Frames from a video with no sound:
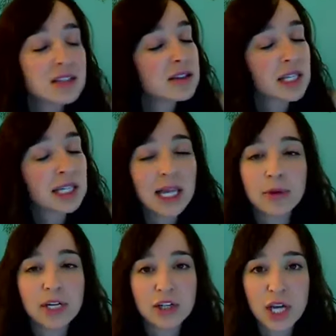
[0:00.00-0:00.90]

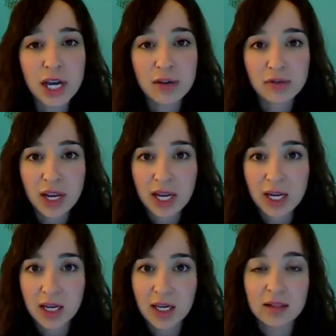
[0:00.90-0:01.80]
celebrity chef
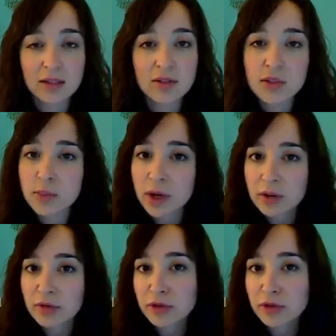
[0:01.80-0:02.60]
and smart